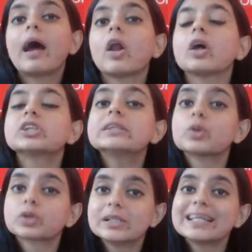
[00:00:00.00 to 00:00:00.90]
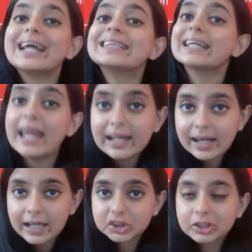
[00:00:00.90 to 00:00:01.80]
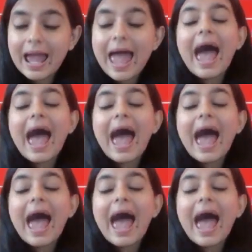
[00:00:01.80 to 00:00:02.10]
biology, social science and English.